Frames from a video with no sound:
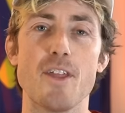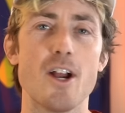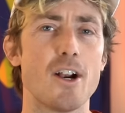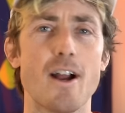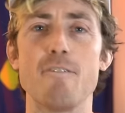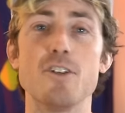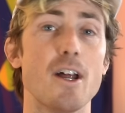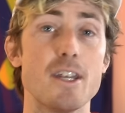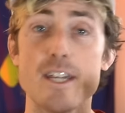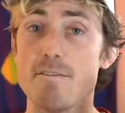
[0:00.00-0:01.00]
there. I've
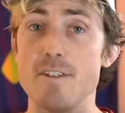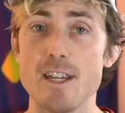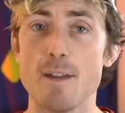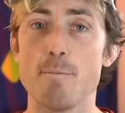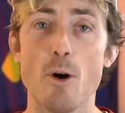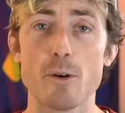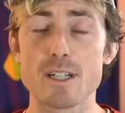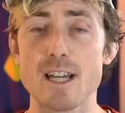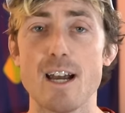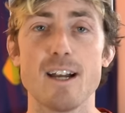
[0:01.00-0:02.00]
done DV in
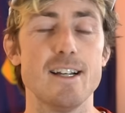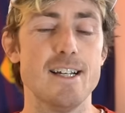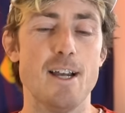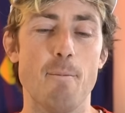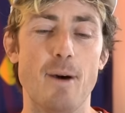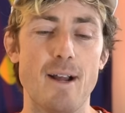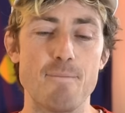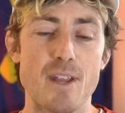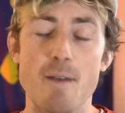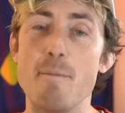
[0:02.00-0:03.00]
Bogota,
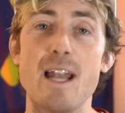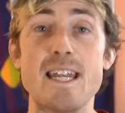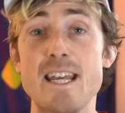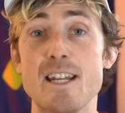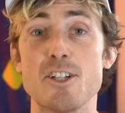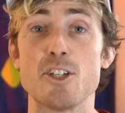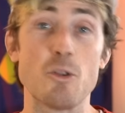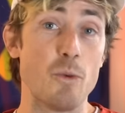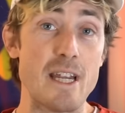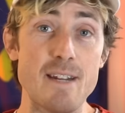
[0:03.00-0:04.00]
but Medellin is
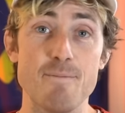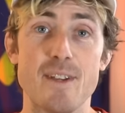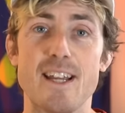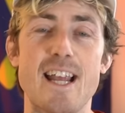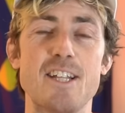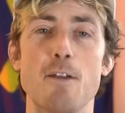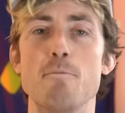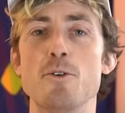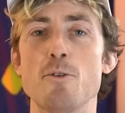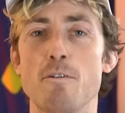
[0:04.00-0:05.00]
sweet. It's a
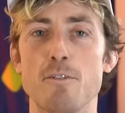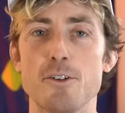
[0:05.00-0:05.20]
beautiful